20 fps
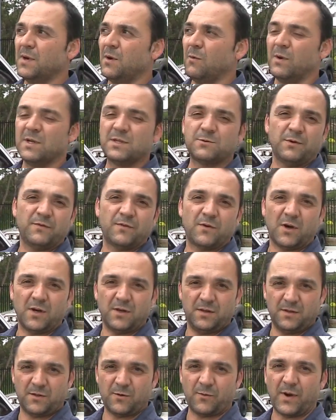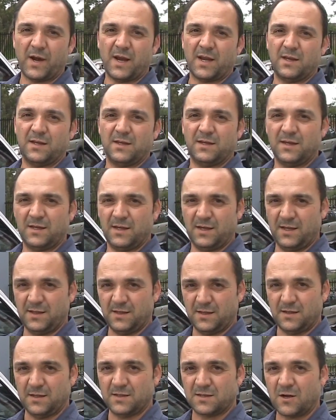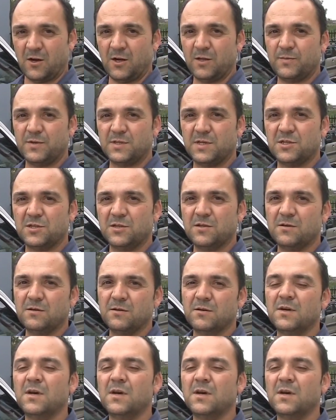Once we've got the rack in the desired position,